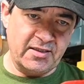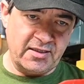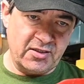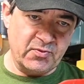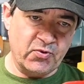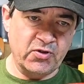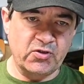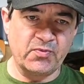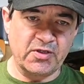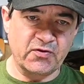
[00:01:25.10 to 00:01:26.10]
either put
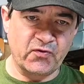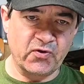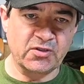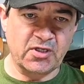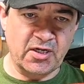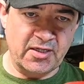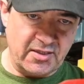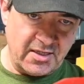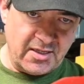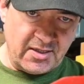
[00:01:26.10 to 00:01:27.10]
too much force on it
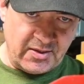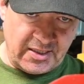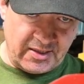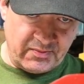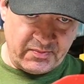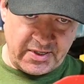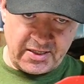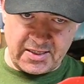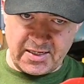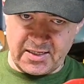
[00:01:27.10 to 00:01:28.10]
and
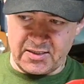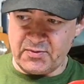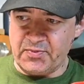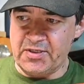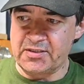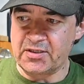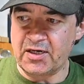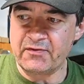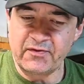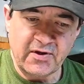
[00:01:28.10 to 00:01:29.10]
bent that piece
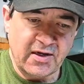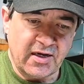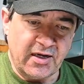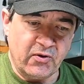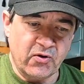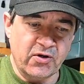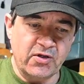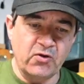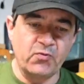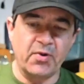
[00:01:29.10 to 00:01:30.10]
off. I ordered a
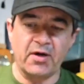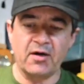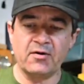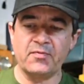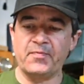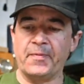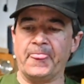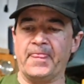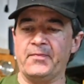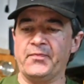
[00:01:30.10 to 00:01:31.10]
new part,
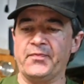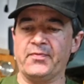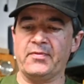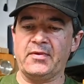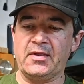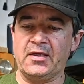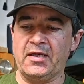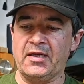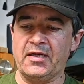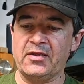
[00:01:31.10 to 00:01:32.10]

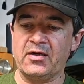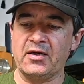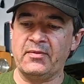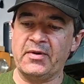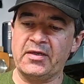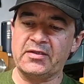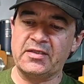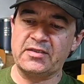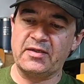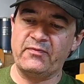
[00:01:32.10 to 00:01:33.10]
and I thought I might,
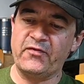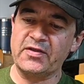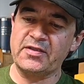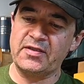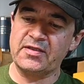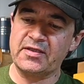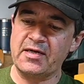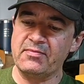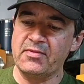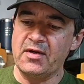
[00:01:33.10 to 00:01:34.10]
since I'm fixing this
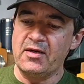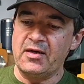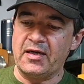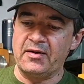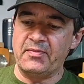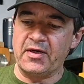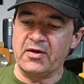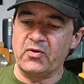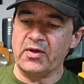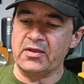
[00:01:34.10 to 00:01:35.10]
up, I'd make a
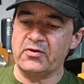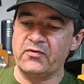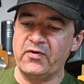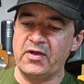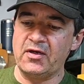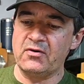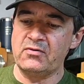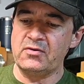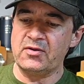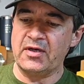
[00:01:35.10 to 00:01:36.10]
quick little video
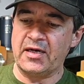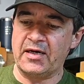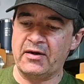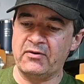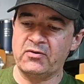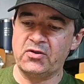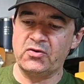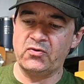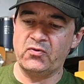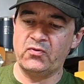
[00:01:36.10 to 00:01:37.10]
how
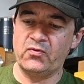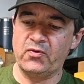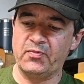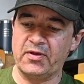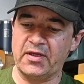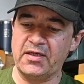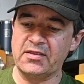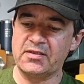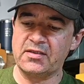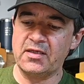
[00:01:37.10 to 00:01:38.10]
to
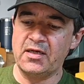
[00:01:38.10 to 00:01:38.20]
replace